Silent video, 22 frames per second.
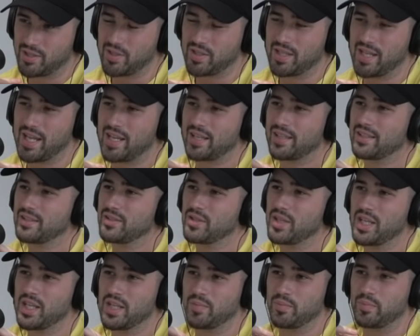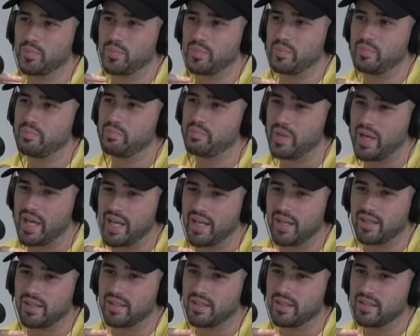you, that, you can't
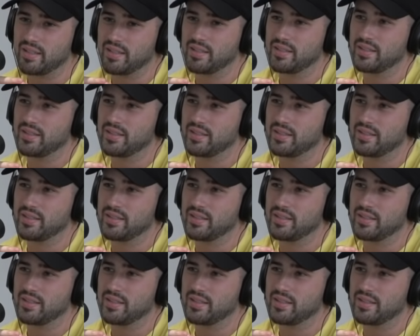beg.